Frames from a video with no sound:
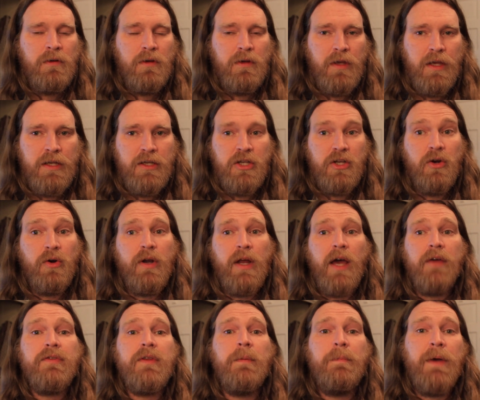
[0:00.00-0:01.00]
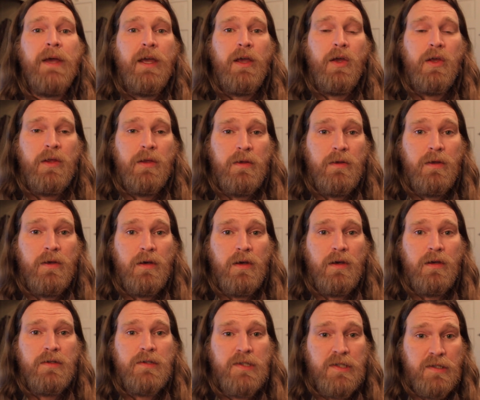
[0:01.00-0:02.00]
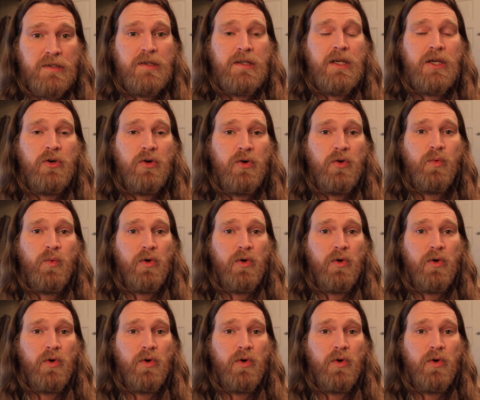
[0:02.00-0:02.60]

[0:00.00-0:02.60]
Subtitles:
and you don't have to pay skilled